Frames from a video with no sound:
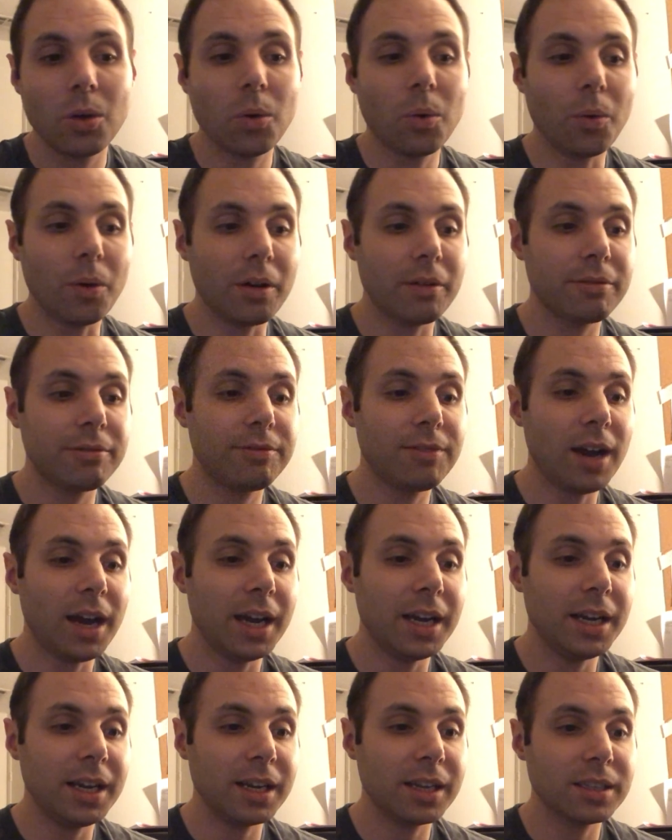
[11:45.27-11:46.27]
or
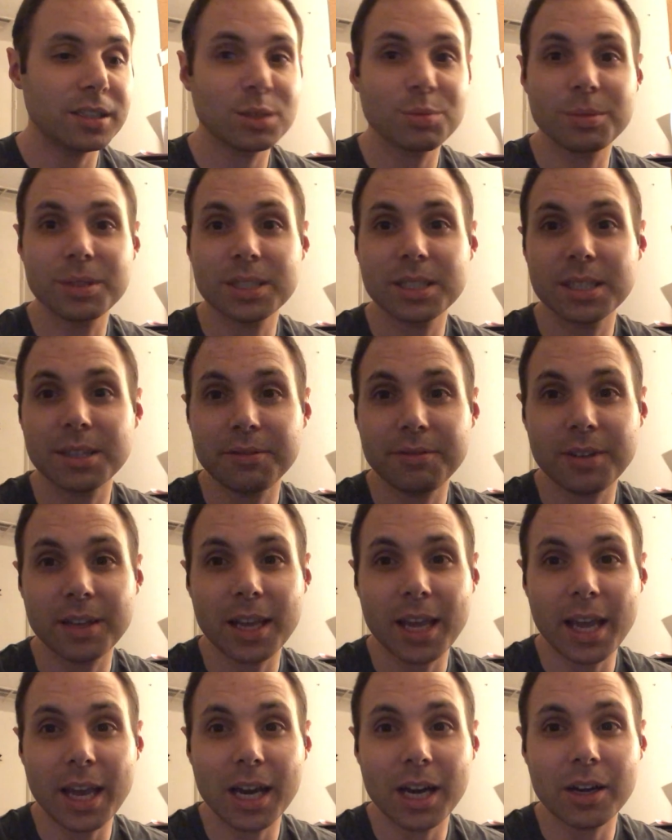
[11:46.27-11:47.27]
finding a
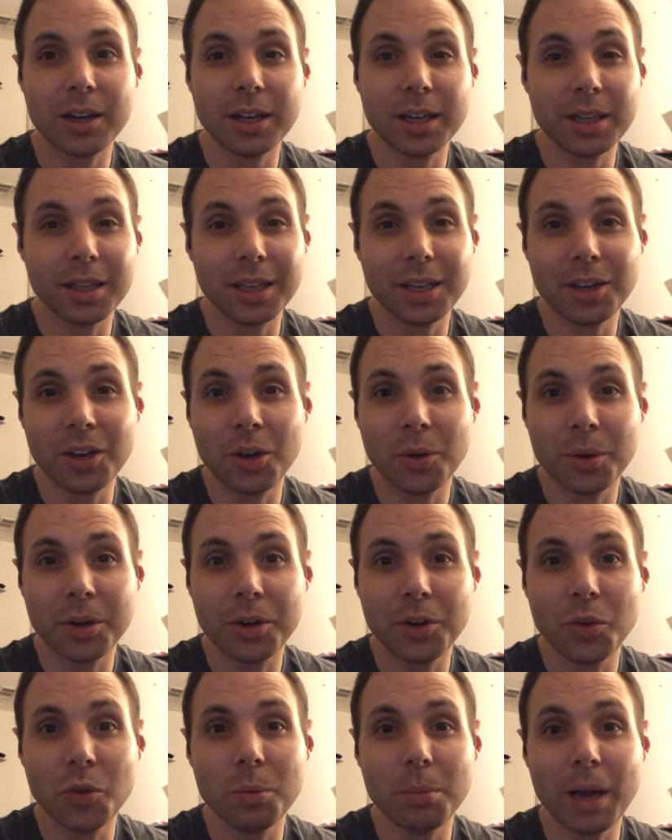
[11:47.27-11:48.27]
specific area that no
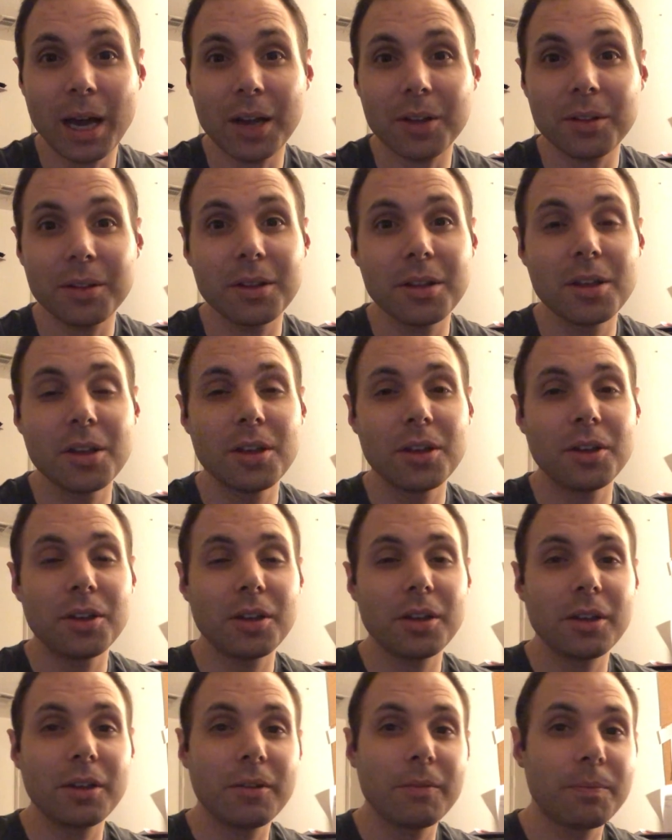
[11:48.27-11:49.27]
one knew about.
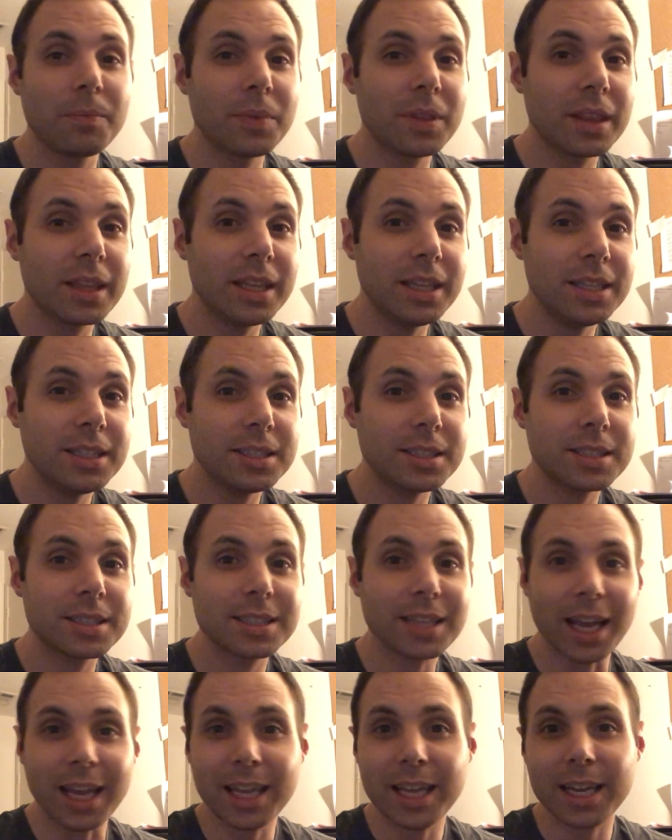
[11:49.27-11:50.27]
These
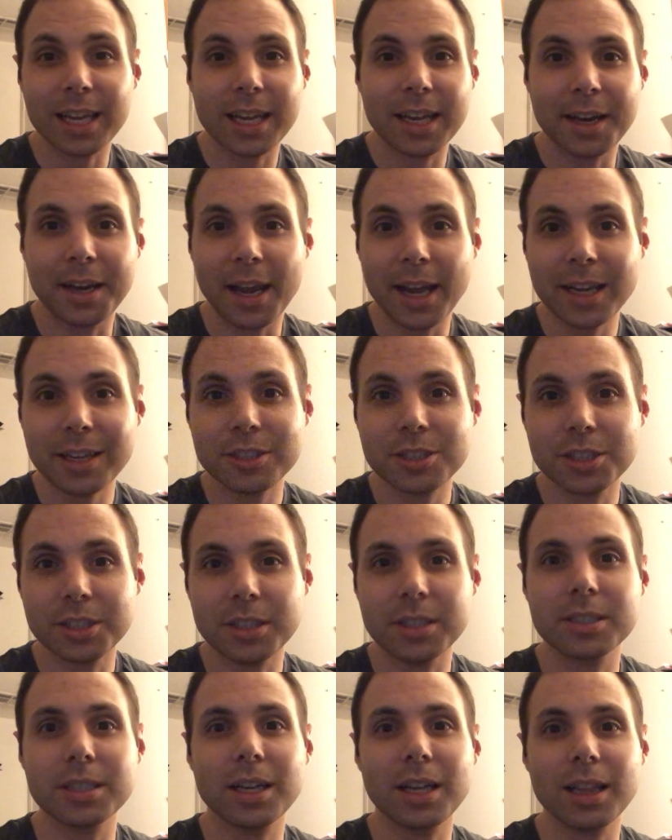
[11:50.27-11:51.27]
psychic
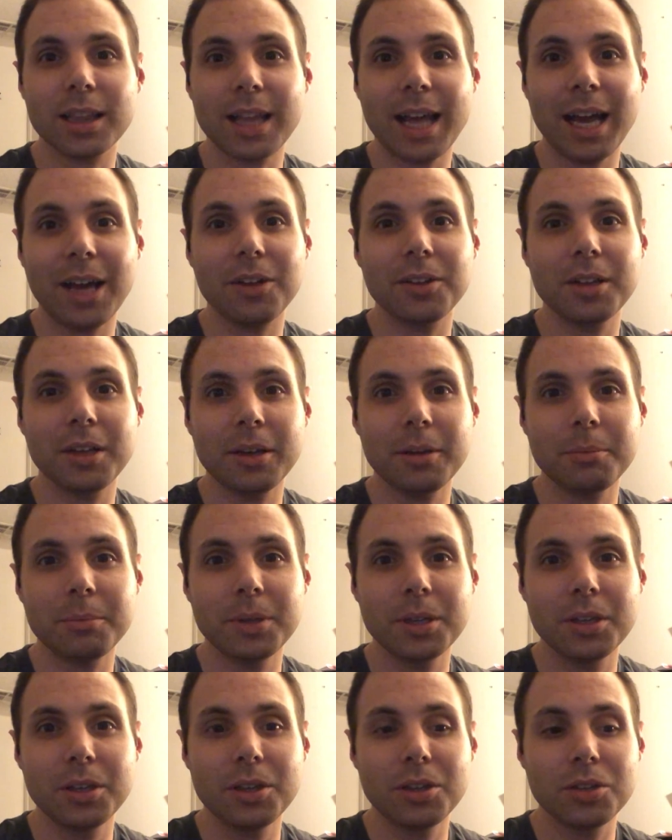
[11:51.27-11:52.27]
connections allow
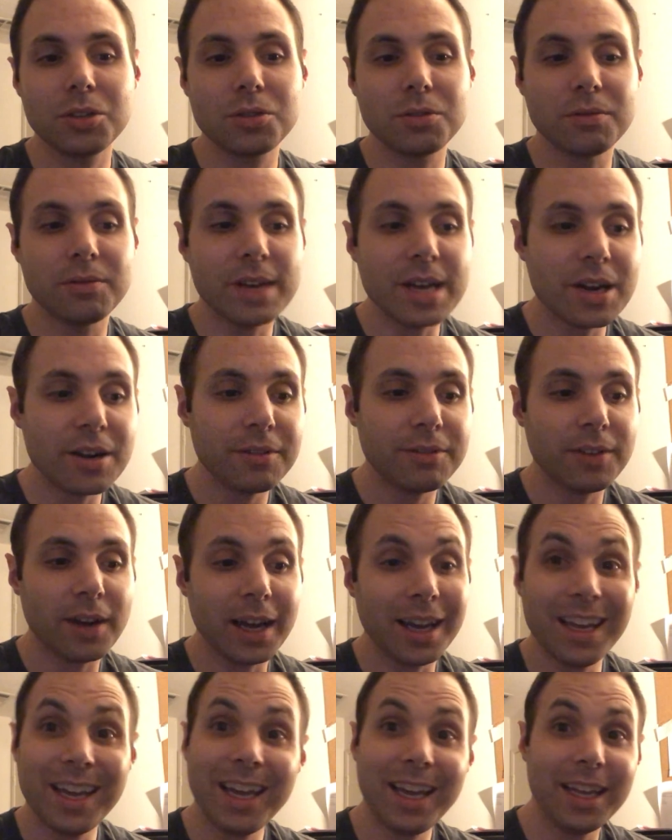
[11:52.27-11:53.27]
them to
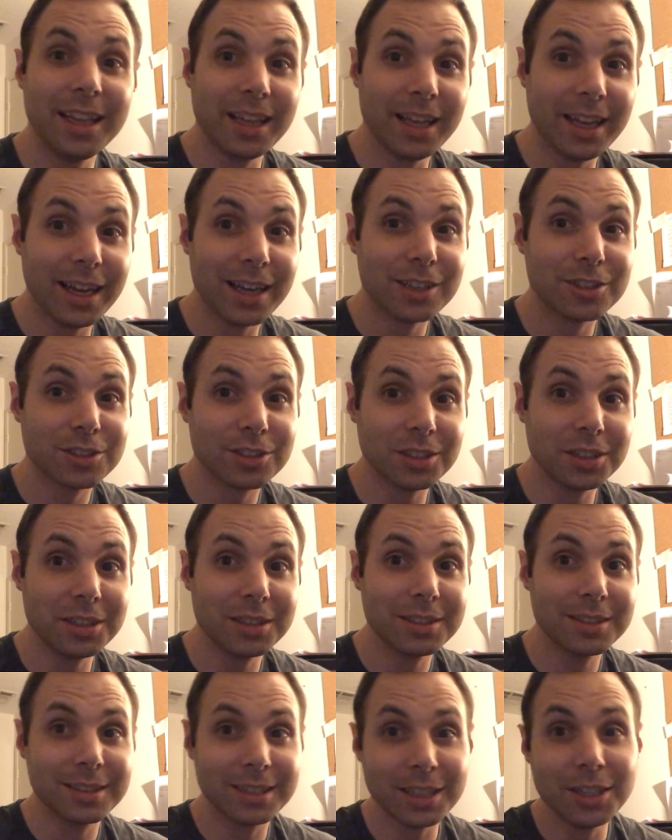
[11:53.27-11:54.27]
verify, hey, they
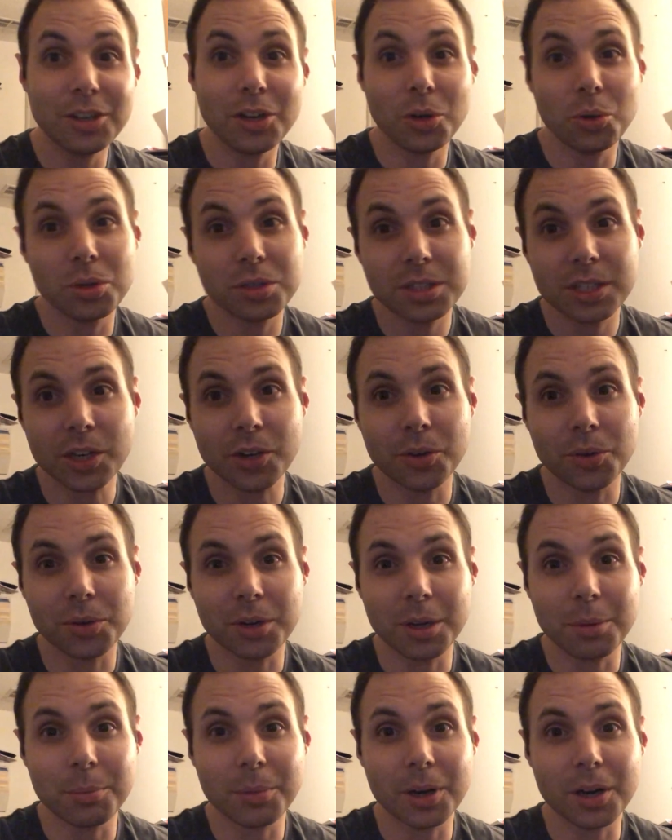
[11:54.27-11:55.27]
actually did know the serial
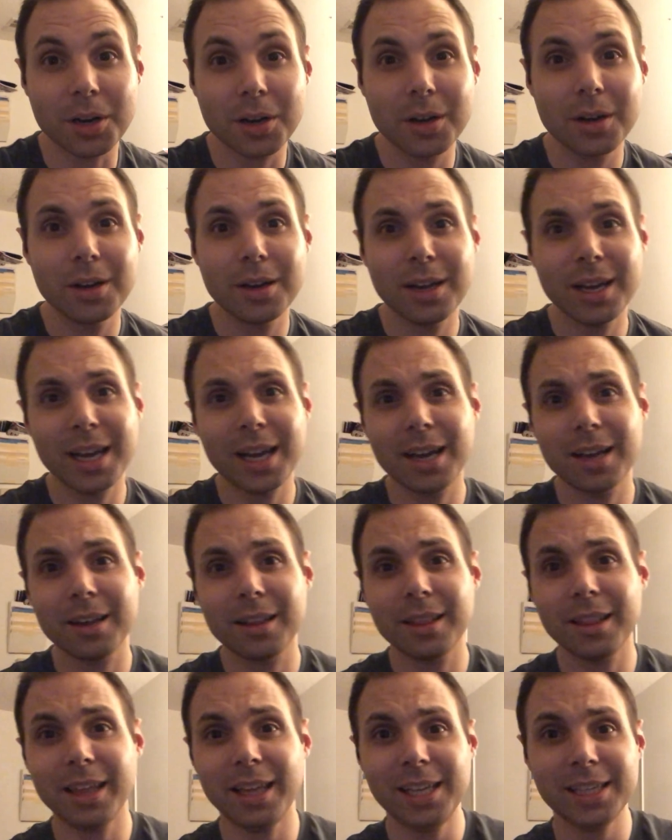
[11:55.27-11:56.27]
number.
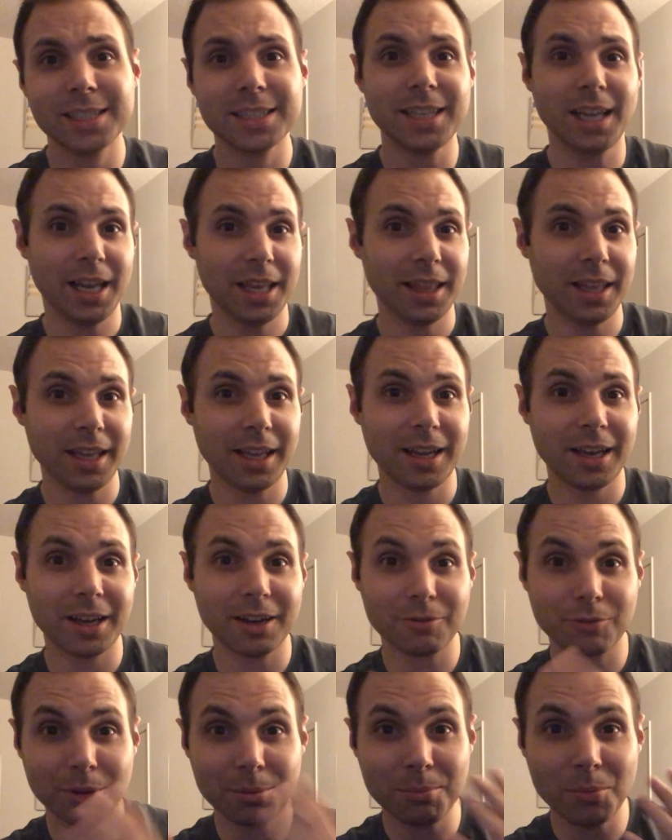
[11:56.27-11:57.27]
They say they
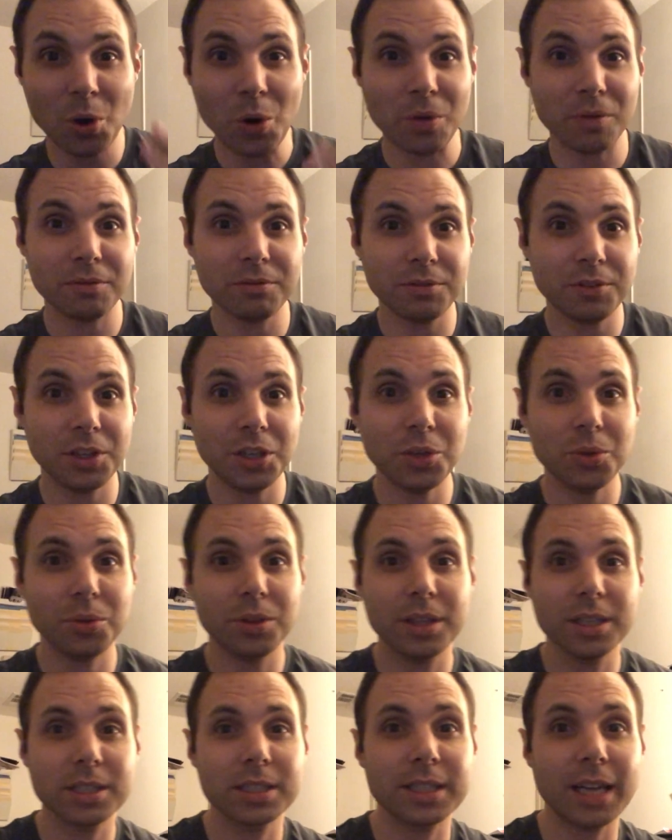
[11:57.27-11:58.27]
kind of remote
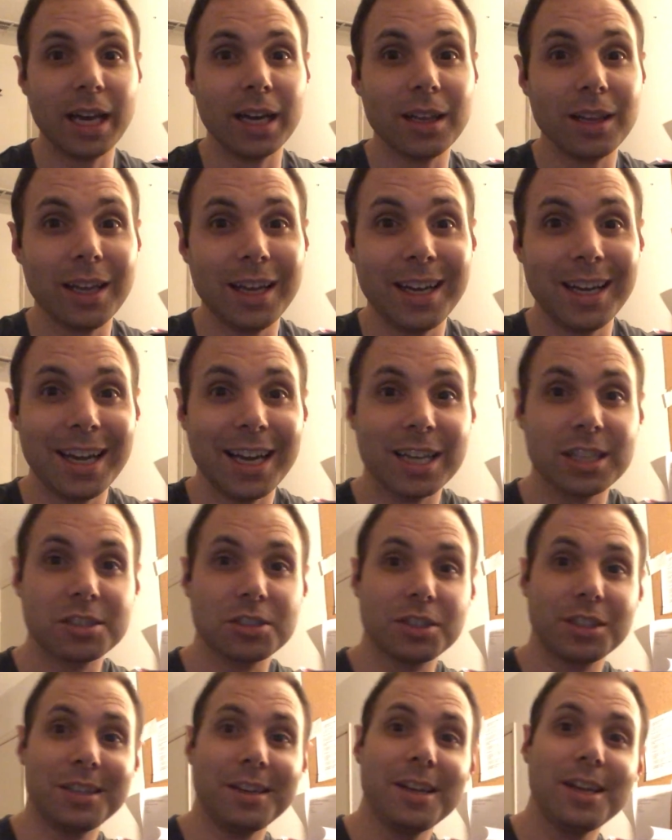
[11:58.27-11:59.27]
viewed the satellite and
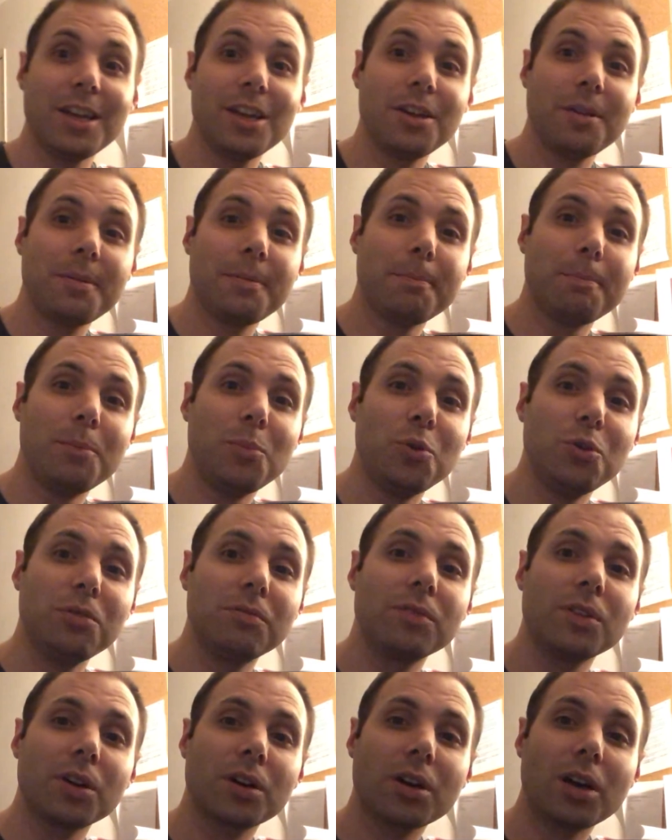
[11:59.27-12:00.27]
actually
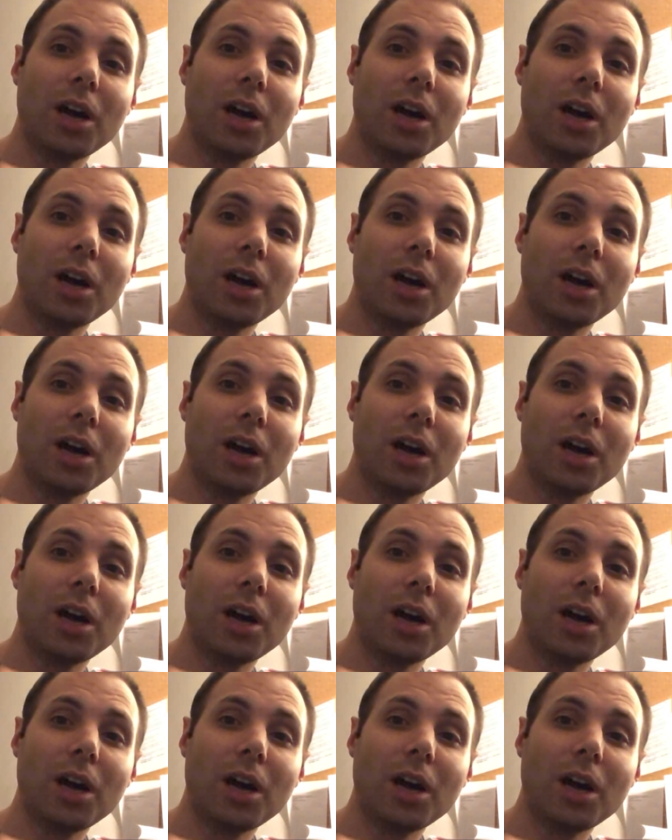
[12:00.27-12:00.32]
moved their